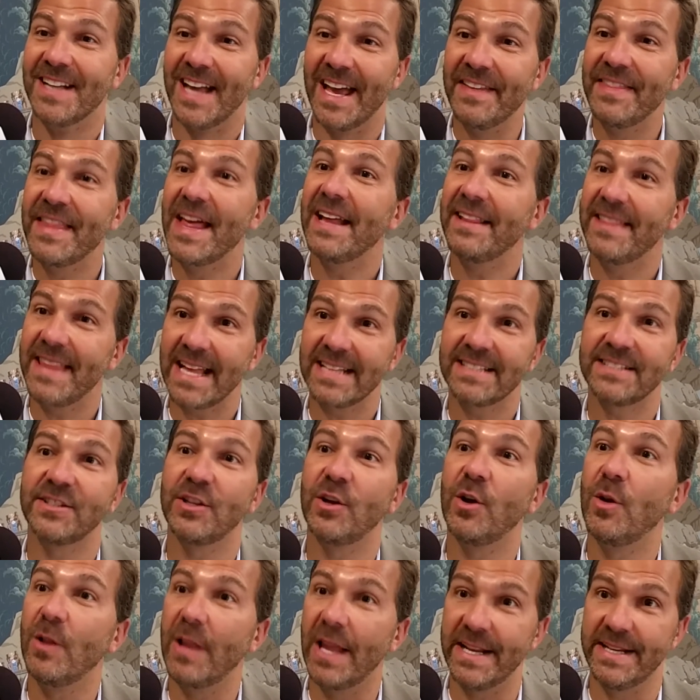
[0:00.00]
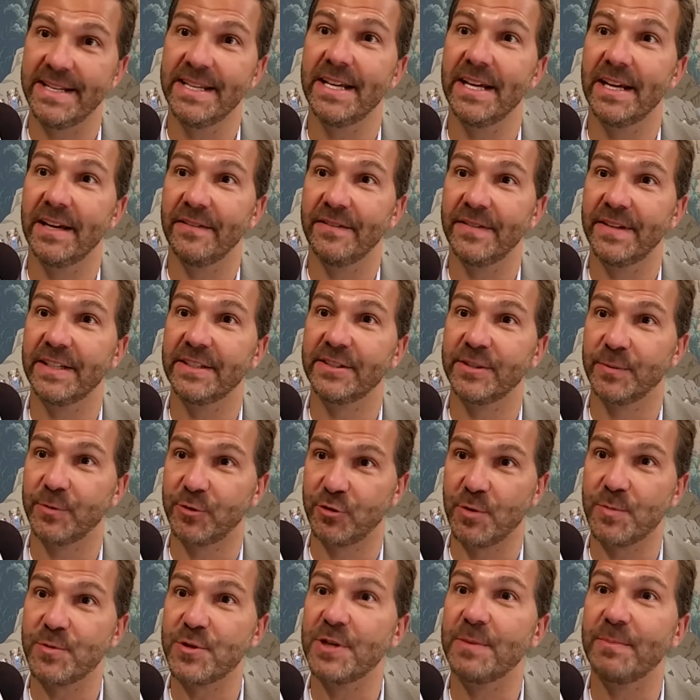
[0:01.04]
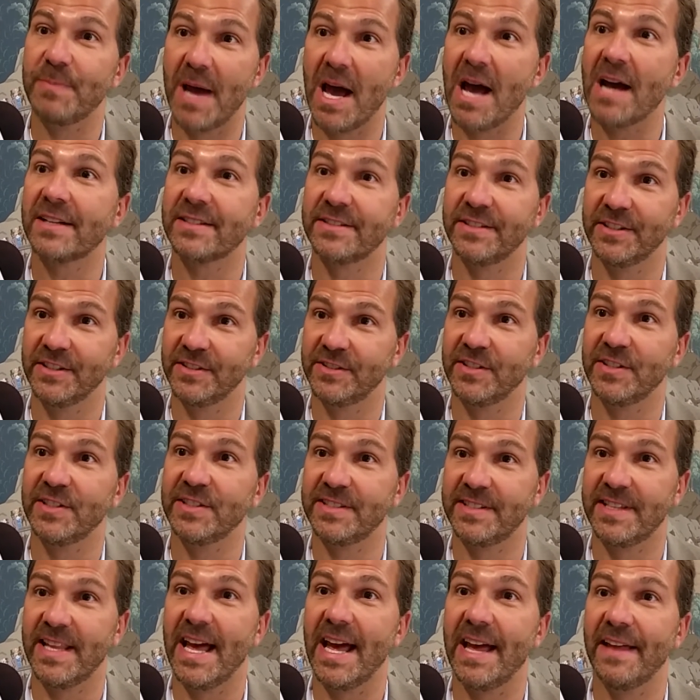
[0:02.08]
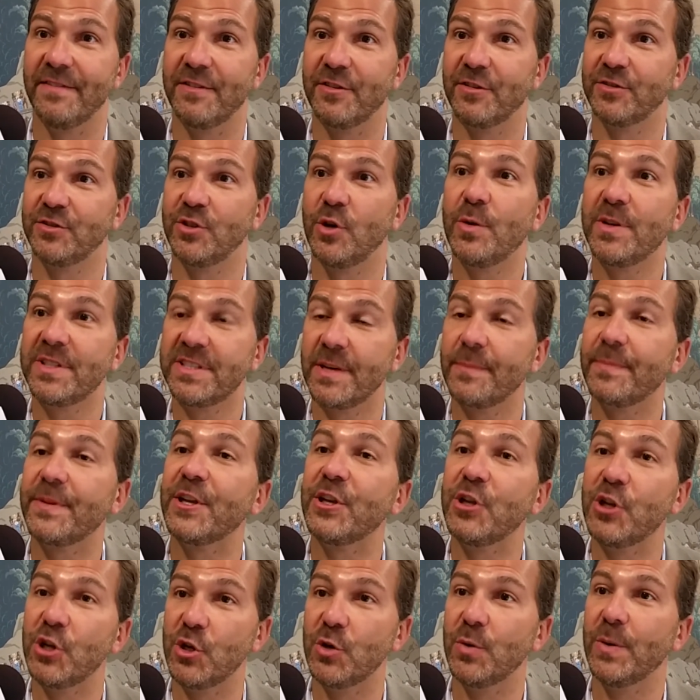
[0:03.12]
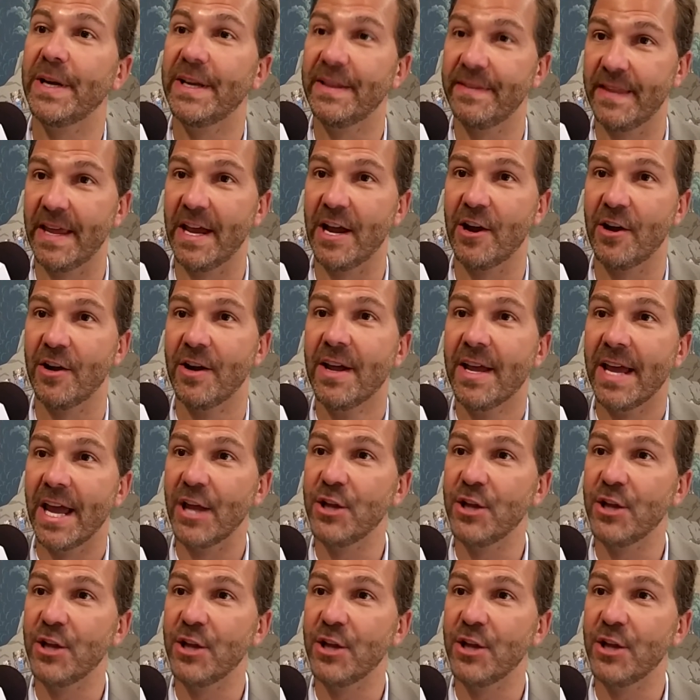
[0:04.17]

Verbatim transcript: And that, that's the whole idea of these subscription boxes, is that there's always something new in there,